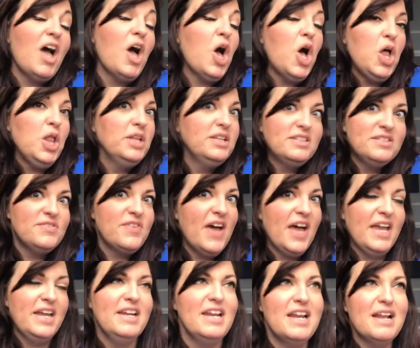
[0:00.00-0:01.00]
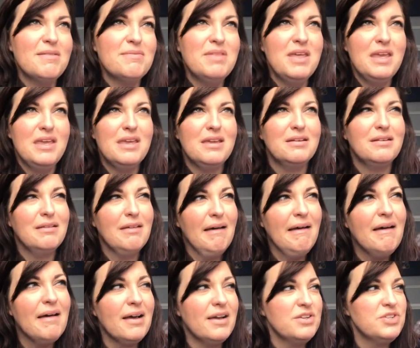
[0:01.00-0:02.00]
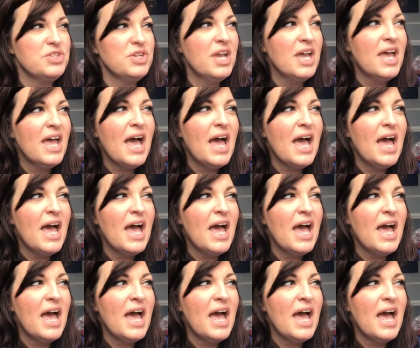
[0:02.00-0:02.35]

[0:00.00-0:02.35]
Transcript: all is fine. And I'm thinking, gosh,